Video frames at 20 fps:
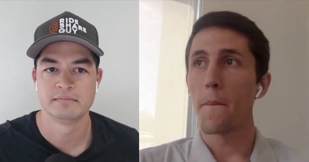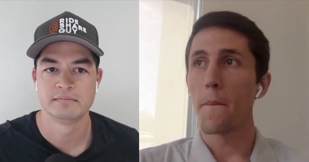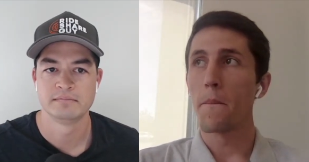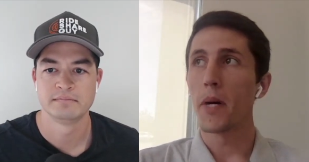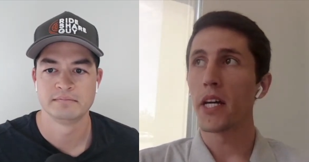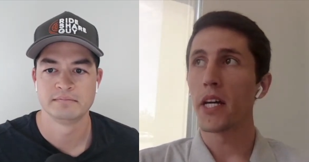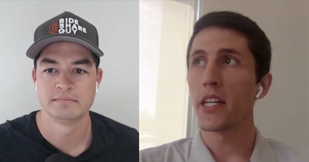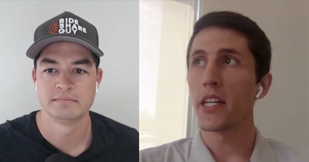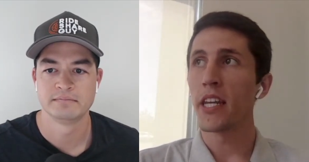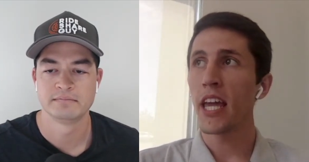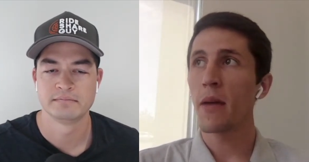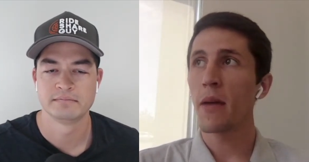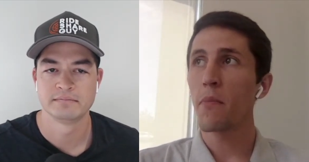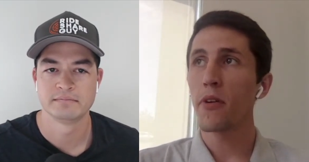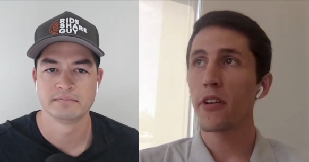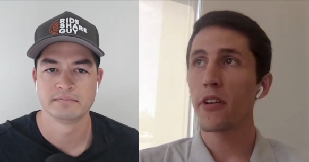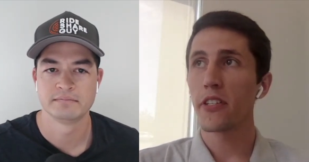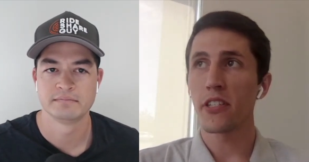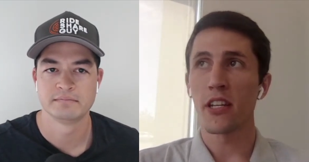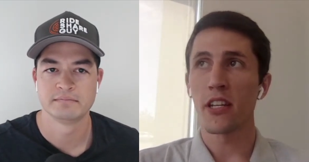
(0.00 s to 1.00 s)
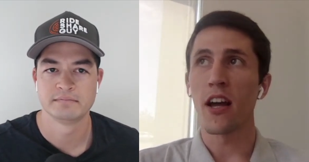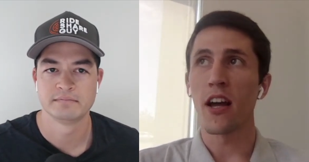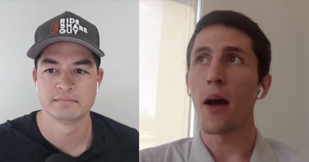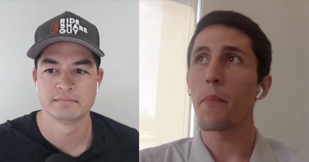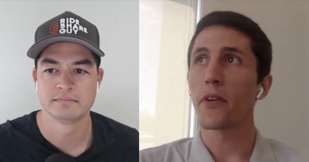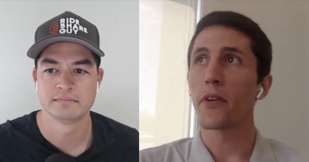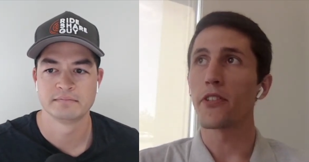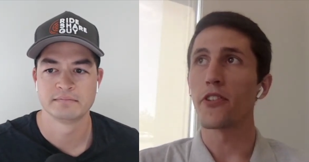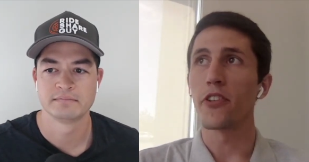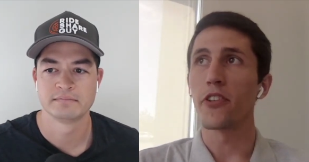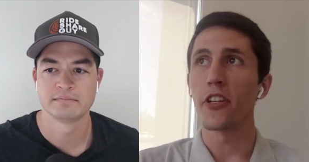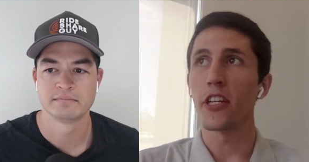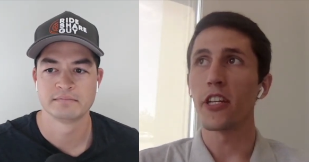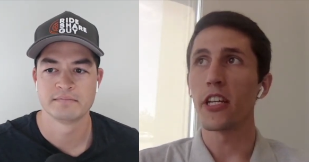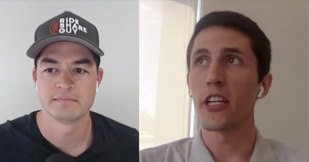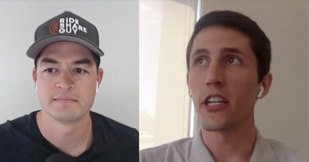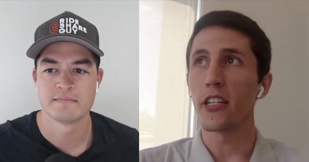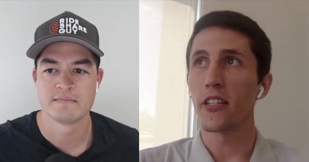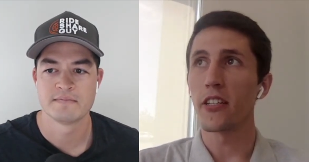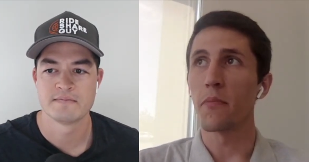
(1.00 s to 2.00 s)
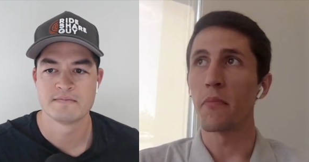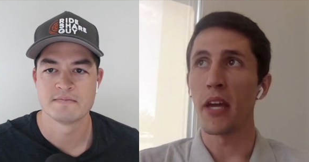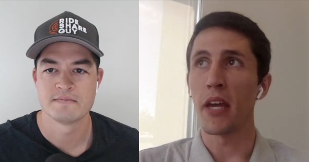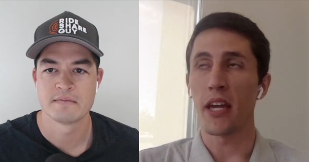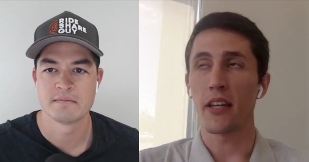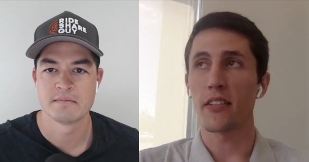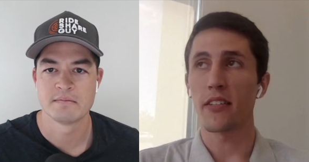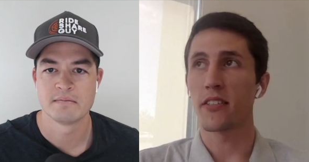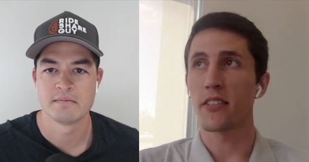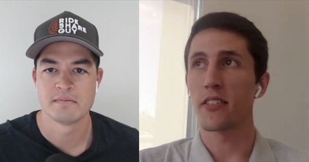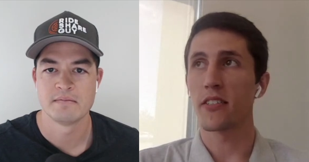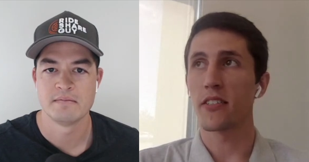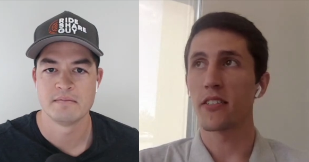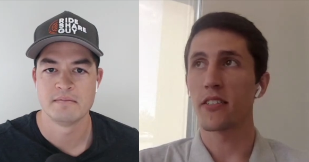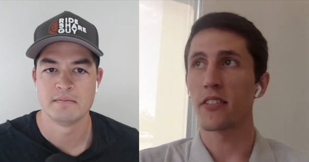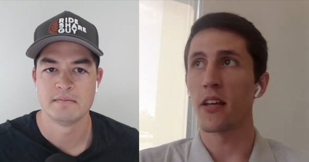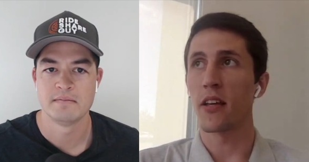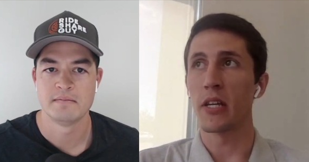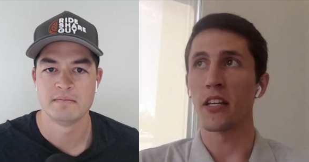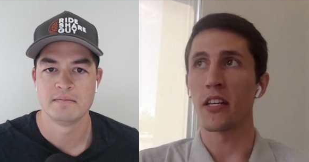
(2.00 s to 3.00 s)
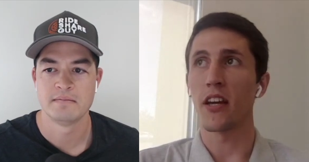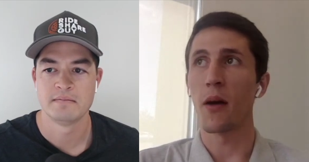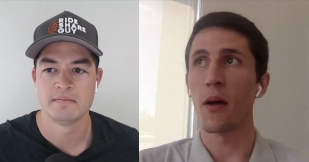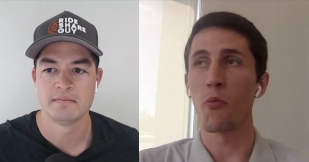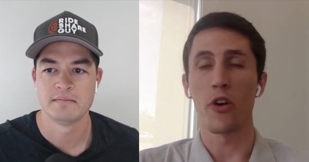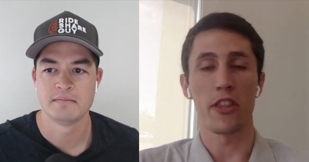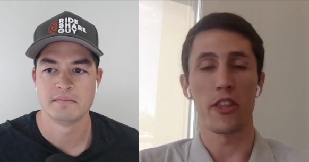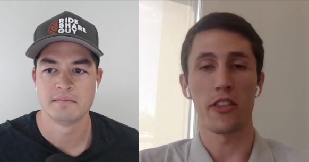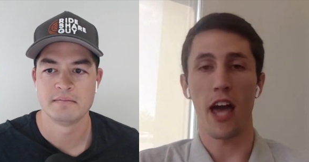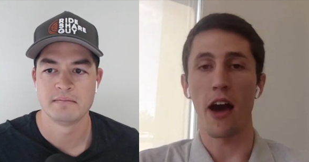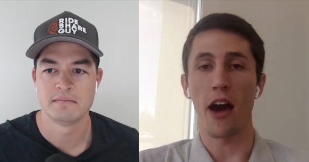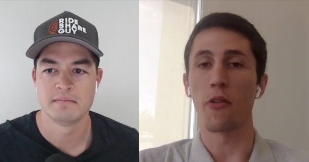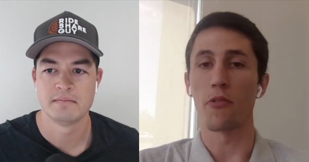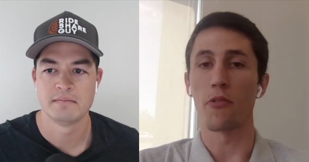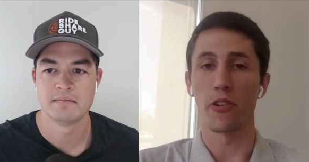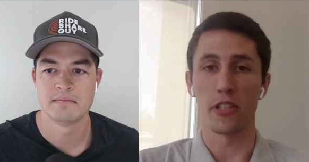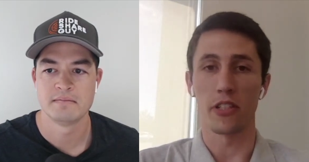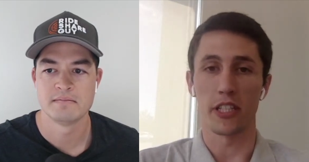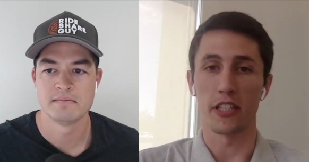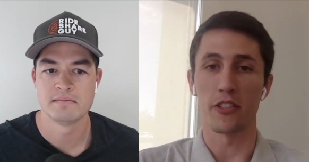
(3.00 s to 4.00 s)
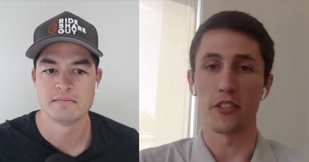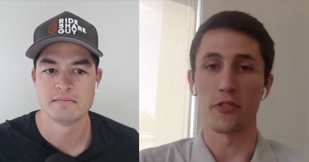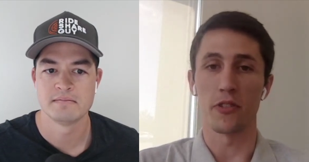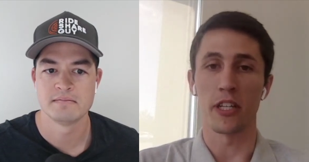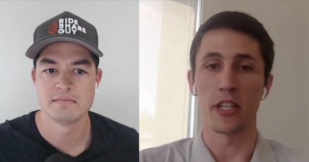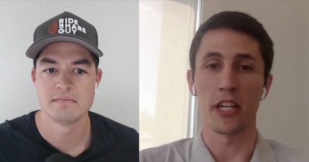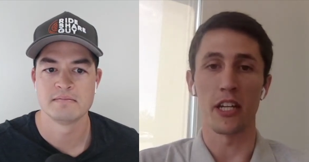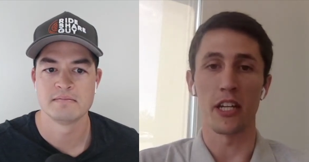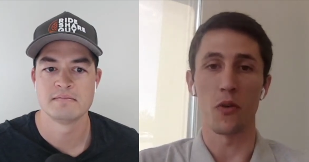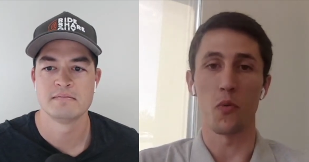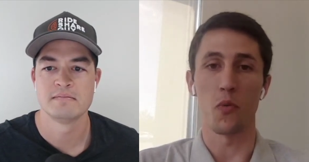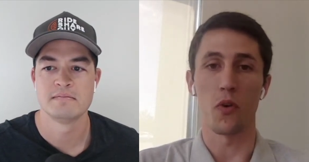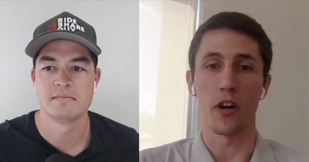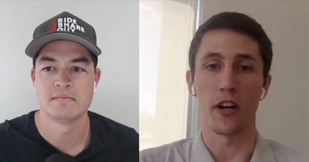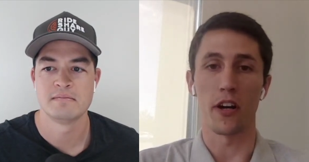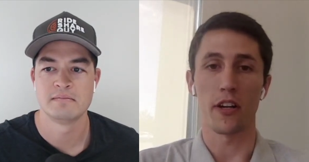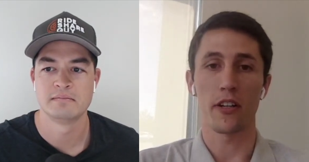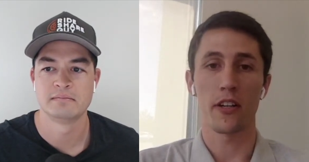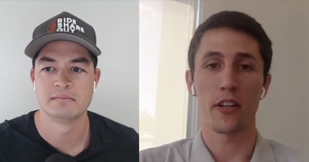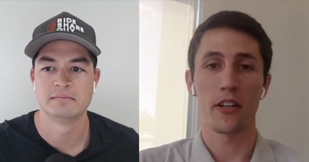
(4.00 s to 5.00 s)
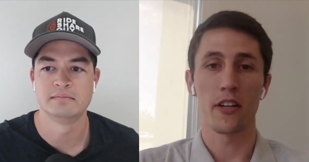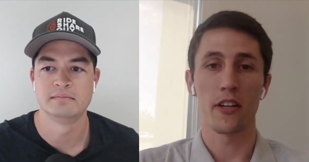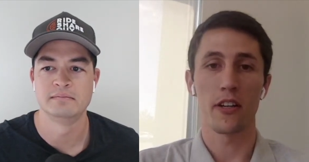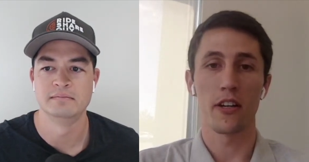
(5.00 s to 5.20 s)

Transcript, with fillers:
Speaker 1: But Neighbor is an opportunity to make some income without really doing any work.